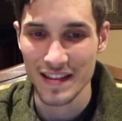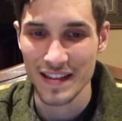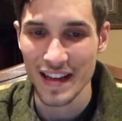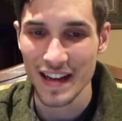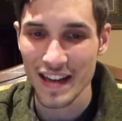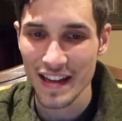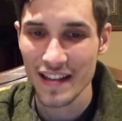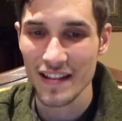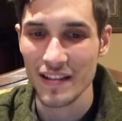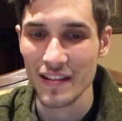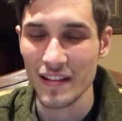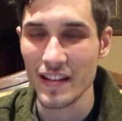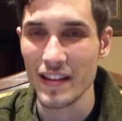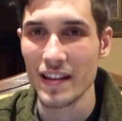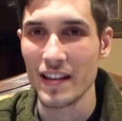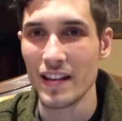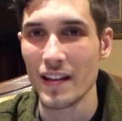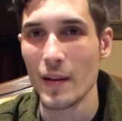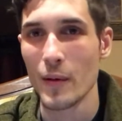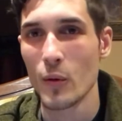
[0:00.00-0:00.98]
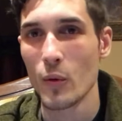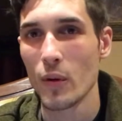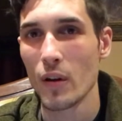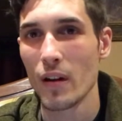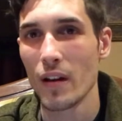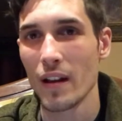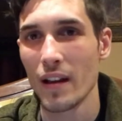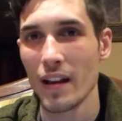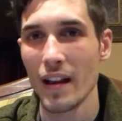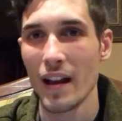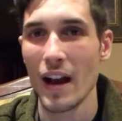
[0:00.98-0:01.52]
Secondly,
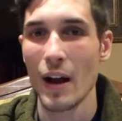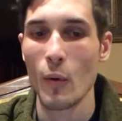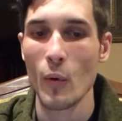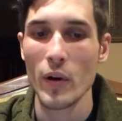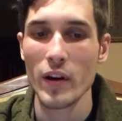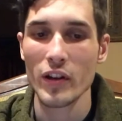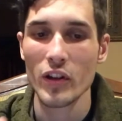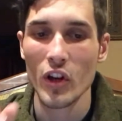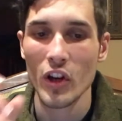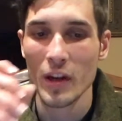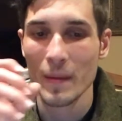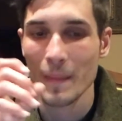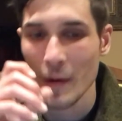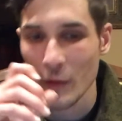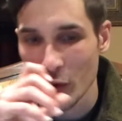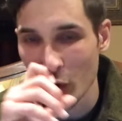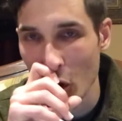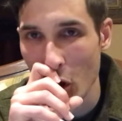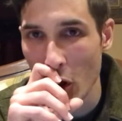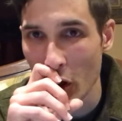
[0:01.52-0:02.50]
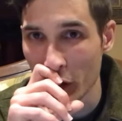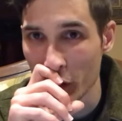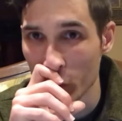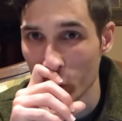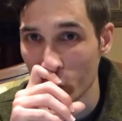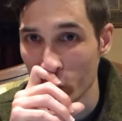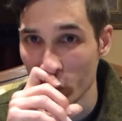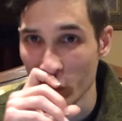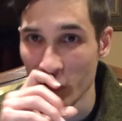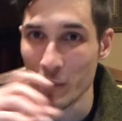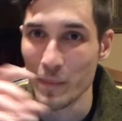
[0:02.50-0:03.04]
I want to talk about the audio
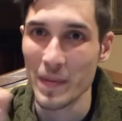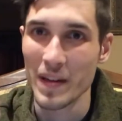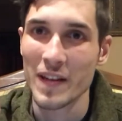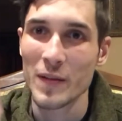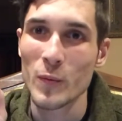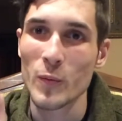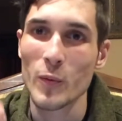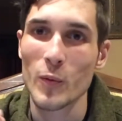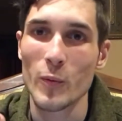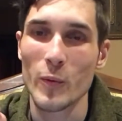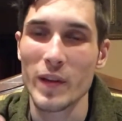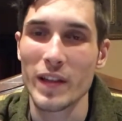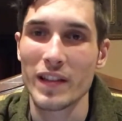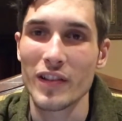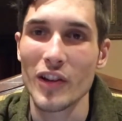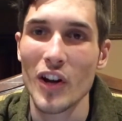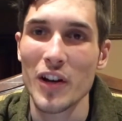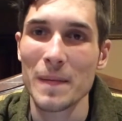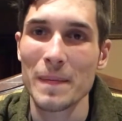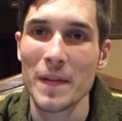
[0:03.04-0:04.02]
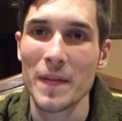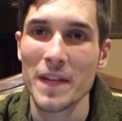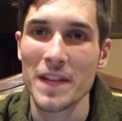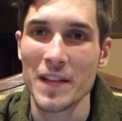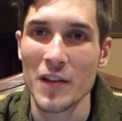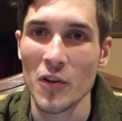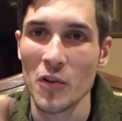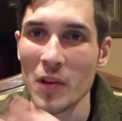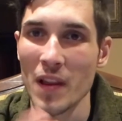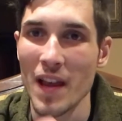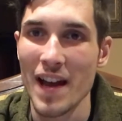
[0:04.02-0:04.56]
chain, because we talked about this
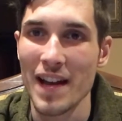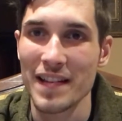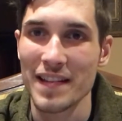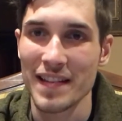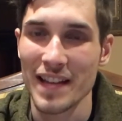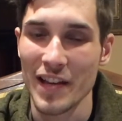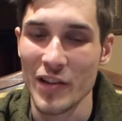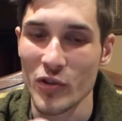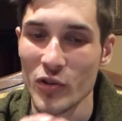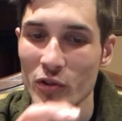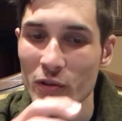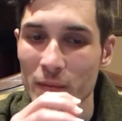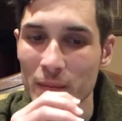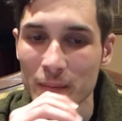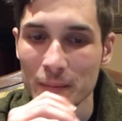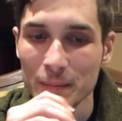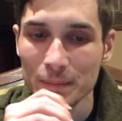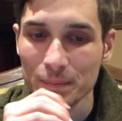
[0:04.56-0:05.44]
in our last session,